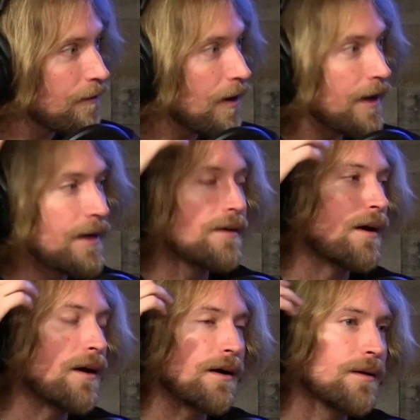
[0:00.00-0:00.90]
right?
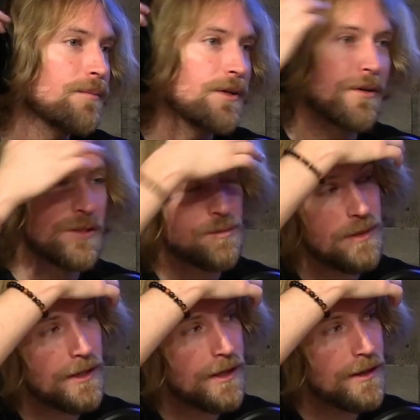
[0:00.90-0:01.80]
Mm-hmm. Um, you know,
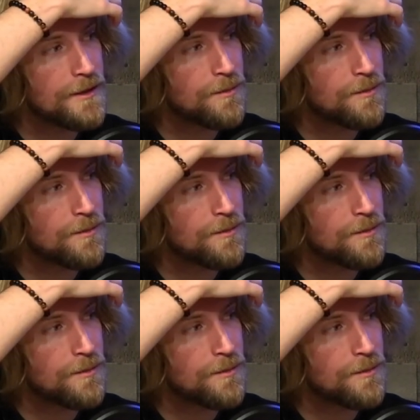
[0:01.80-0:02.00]
speaking,